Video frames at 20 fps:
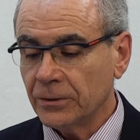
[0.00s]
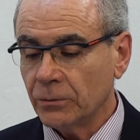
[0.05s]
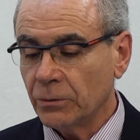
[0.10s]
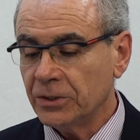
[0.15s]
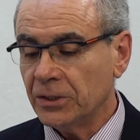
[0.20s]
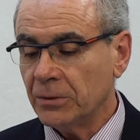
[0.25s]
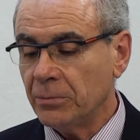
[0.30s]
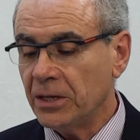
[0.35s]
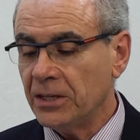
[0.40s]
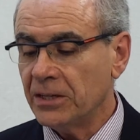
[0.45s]

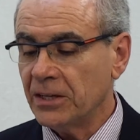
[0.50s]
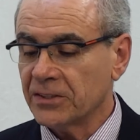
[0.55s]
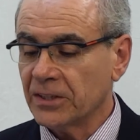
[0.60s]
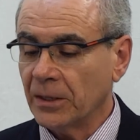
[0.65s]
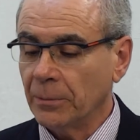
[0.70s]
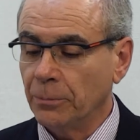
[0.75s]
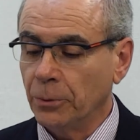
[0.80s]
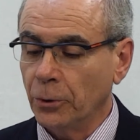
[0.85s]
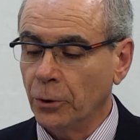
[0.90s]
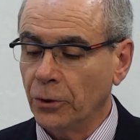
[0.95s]
with the media
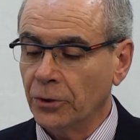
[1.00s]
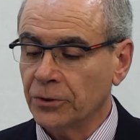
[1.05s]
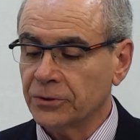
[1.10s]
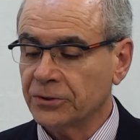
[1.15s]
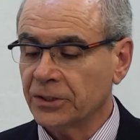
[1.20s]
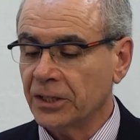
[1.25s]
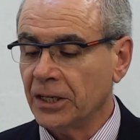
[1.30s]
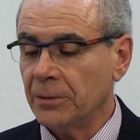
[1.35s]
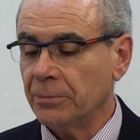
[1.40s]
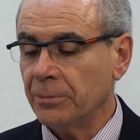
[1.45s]

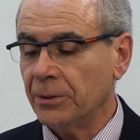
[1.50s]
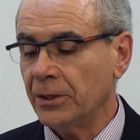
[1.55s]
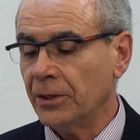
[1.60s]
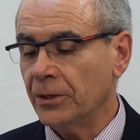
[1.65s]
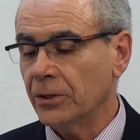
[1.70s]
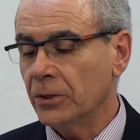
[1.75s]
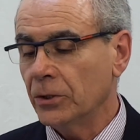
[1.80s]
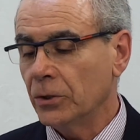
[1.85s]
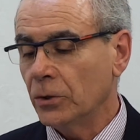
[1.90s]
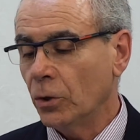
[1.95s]
support,
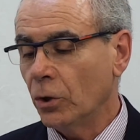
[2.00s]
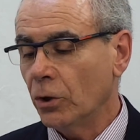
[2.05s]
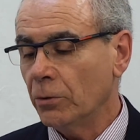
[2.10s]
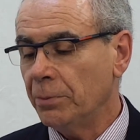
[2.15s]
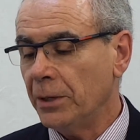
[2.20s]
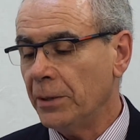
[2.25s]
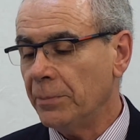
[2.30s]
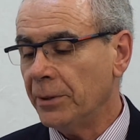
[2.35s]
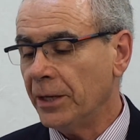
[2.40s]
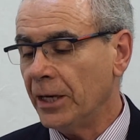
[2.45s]
keeping all
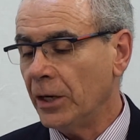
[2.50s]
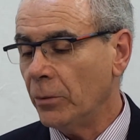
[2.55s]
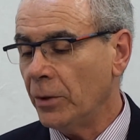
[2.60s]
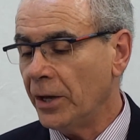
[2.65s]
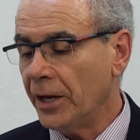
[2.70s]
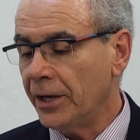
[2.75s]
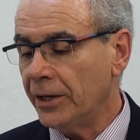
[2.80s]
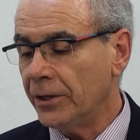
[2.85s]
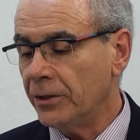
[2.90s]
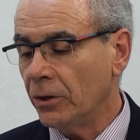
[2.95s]
people
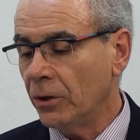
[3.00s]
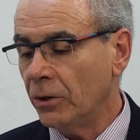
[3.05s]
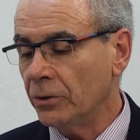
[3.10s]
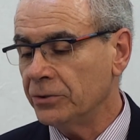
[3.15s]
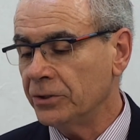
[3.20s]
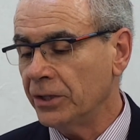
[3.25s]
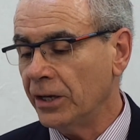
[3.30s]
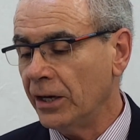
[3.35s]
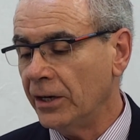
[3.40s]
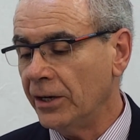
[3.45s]
aware,
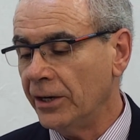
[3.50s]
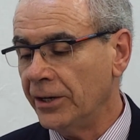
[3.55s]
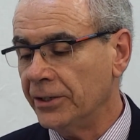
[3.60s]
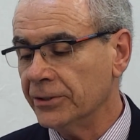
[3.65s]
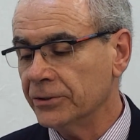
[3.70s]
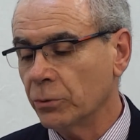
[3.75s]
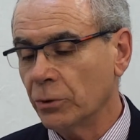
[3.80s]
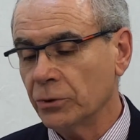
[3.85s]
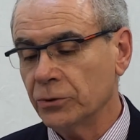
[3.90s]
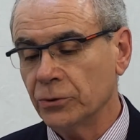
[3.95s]
on the
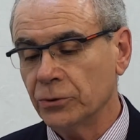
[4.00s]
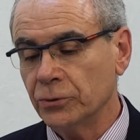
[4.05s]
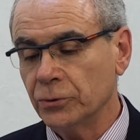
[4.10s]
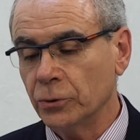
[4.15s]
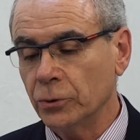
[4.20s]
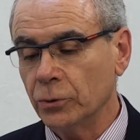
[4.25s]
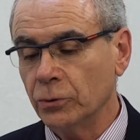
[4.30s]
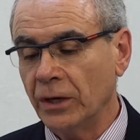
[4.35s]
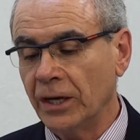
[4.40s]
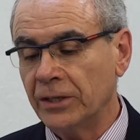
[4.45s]
alert, what to
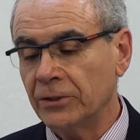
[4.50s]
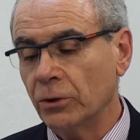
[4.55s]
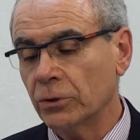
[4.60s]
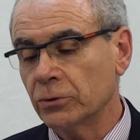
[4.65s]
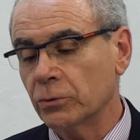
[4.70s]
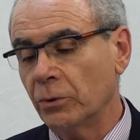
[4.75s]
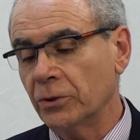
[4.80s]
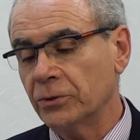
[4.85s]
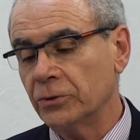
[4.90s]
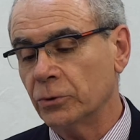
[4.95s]
do and
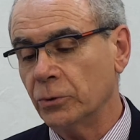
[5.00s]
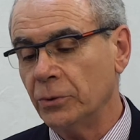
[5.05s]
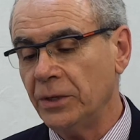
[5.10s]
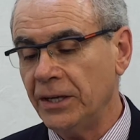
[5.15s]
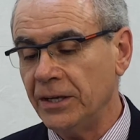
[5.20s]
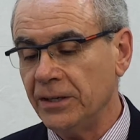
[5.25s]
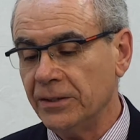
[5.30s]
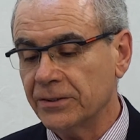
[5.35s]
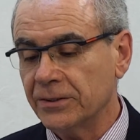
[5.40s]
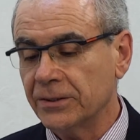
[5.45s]
not what to
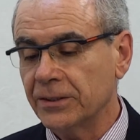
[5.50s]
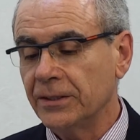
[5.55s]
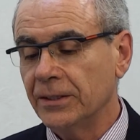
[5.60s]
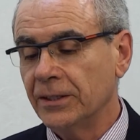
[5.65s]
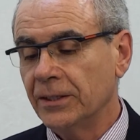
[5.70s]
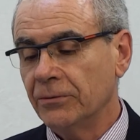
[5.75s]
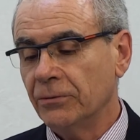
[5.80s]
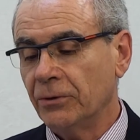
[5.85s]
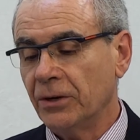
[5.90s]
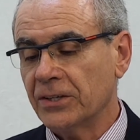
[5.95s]
eat,
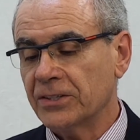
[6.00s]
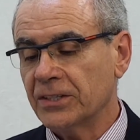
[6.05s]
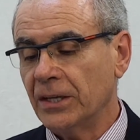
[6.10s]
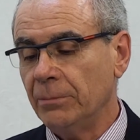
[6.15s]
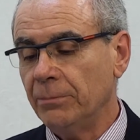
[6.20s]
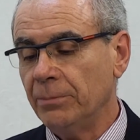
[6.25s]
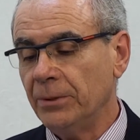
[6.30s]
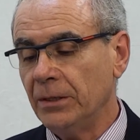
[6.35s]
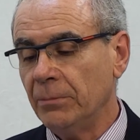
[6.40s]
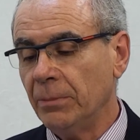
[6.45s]
for
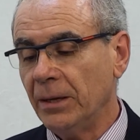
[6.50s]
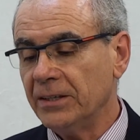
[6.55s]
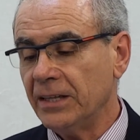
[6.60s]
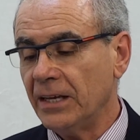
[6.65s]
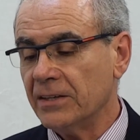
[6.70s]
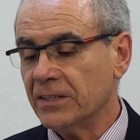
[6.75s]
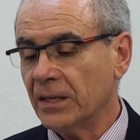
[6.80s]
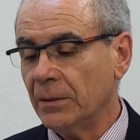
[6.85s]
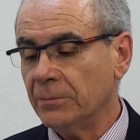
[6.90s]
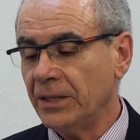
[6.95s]
example. But
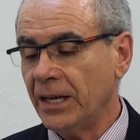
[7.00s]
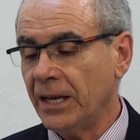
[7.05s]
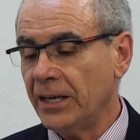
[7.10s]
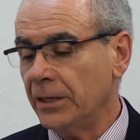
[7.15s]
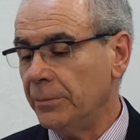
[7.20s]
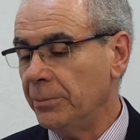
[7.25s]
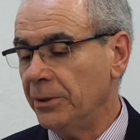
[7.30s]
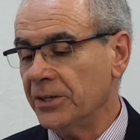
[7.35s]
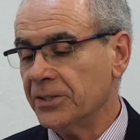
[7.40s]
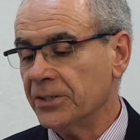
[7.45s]
then someday
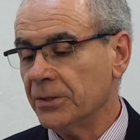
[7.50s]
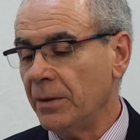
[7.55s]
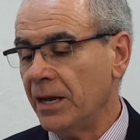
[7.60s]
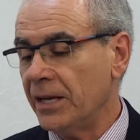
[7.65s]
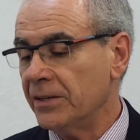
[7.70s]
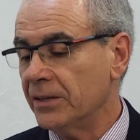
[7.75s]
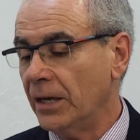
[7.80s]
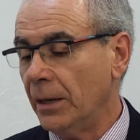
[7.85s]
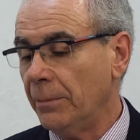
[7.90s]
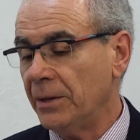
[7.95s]
a person
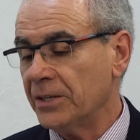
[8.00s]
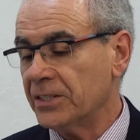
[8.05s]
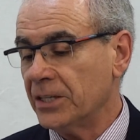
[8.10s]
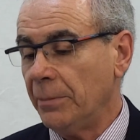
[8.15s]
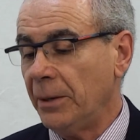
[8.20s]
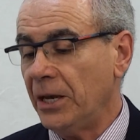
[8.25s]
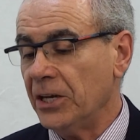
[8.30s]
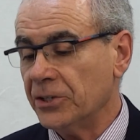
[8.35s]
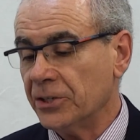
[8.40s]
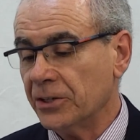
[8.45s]
may end up as
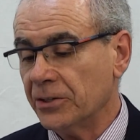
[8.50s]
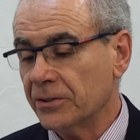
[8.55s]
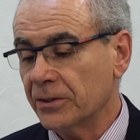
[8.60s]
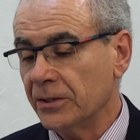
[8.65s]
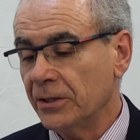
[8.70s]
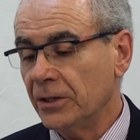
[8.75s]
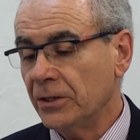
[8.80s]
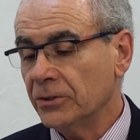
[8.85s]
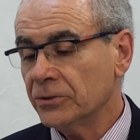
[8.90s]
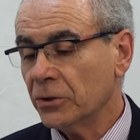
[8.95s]
a patient.
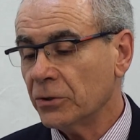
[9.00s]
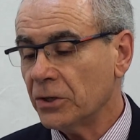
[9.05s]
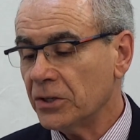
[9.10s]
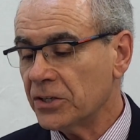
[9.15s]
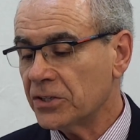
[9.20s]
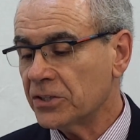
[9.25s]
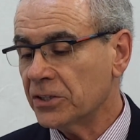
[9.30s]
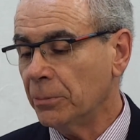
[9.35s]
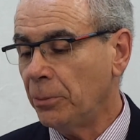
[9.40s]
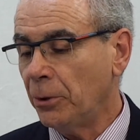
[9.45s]
So
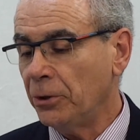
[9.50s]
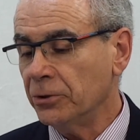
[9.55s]
this is the